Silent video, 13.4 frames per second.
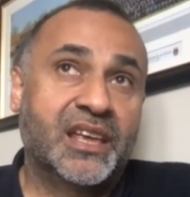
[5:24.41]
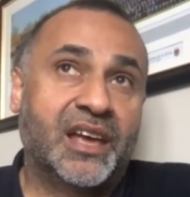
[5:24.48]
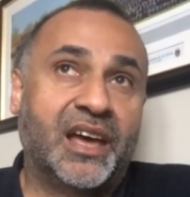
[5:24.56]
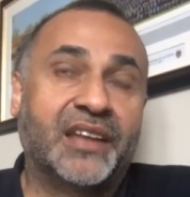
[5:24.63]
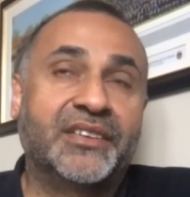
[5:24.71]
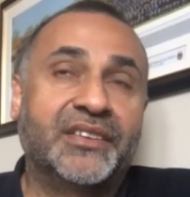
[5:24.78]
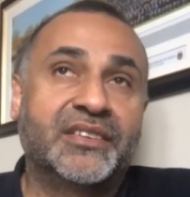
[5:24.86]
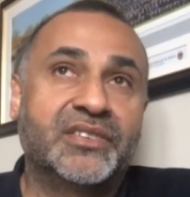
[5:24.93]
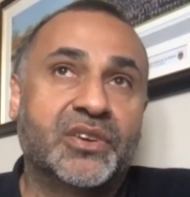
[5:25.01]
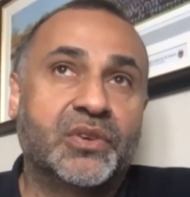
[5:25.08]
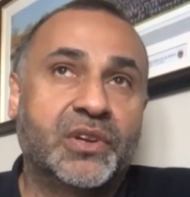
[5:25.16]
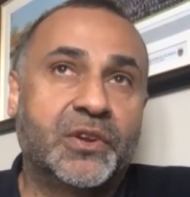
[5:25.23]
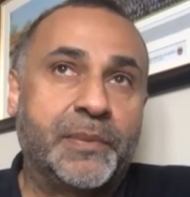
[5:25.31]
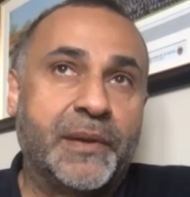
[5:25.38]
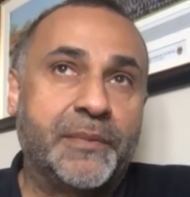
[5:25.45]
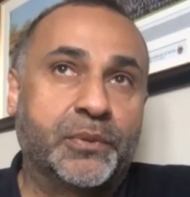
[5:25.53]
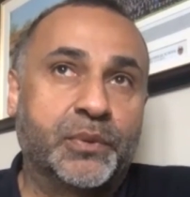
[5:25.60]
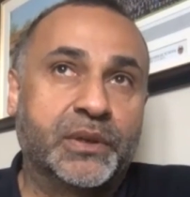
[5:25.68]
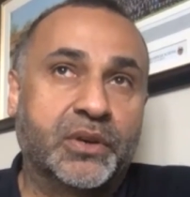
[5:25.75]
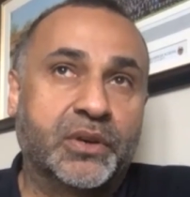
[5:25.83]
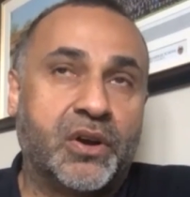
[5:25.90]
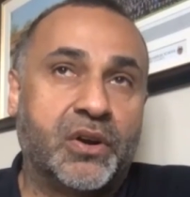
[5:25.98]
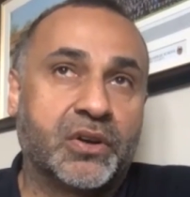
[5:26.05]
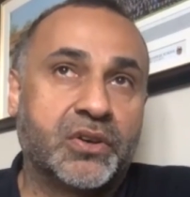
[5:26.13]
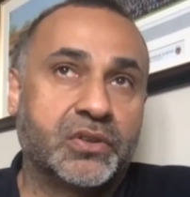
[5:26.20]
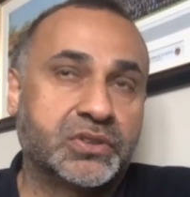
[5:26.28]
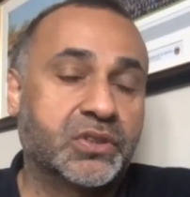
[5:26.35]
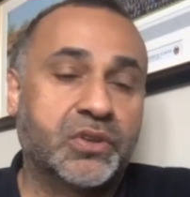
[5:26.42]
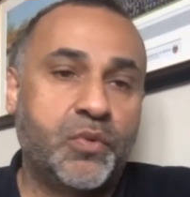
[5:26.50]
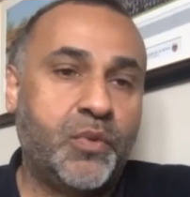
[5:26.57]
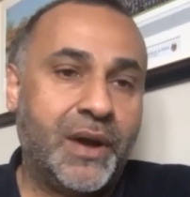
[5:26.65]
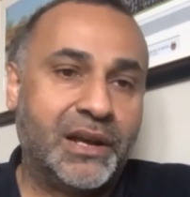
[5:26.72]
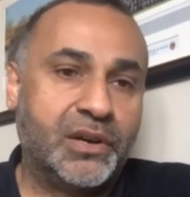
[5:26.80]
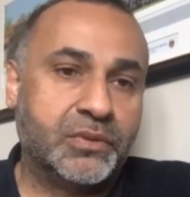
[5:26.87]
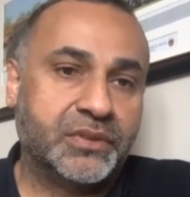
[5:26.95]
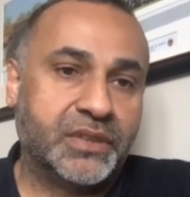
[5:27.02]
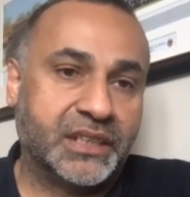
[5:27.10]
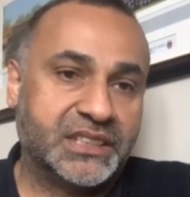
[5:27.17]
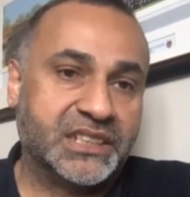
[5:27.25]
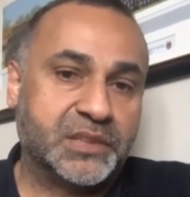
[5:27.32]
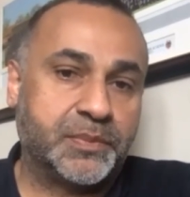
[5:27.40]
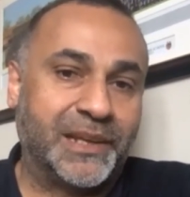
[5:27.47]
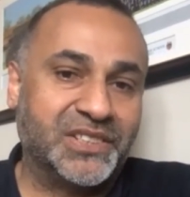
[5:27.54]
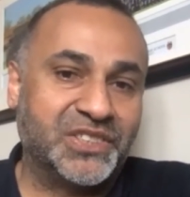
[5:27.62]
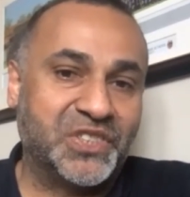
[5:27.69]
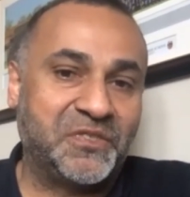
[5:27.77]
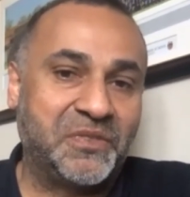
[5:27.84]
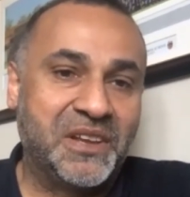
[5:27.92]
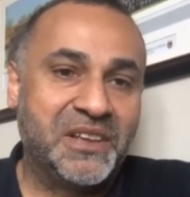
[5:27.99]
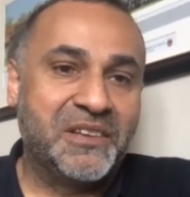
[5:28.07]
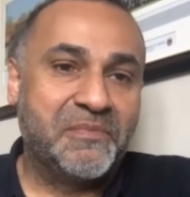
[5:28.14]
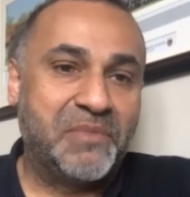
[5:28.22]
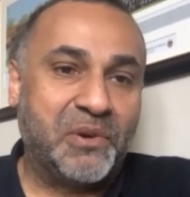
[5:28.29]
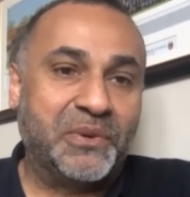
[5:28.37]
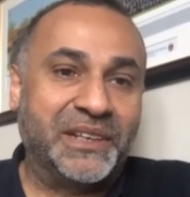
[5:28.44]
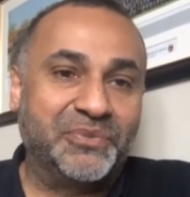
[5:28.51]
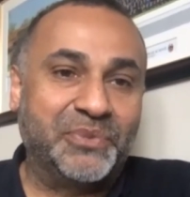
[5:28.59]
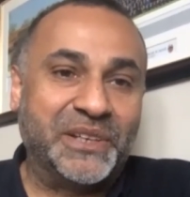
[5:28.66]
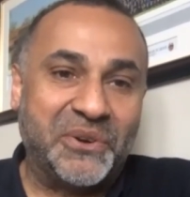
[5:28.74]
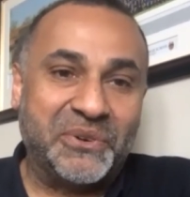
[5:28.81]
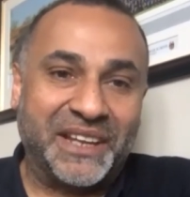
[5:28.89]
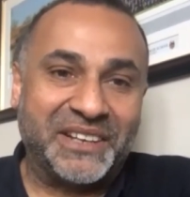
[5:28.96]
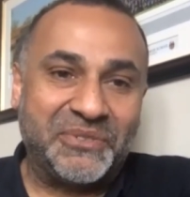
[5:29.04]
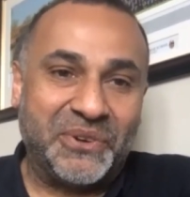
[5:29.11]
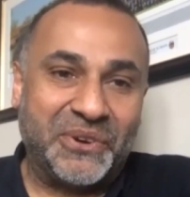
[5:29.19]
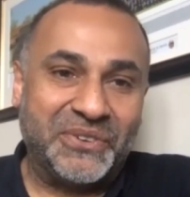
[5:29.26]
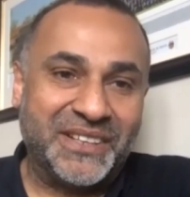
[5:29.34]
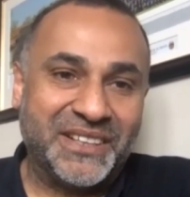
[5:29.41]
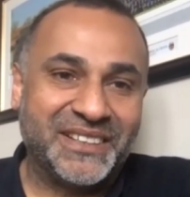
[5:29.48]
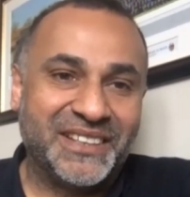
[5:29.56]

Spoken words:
And, you know, a lot of people will look at our costs and go, wow, that's expensive. But we don't get it wrong.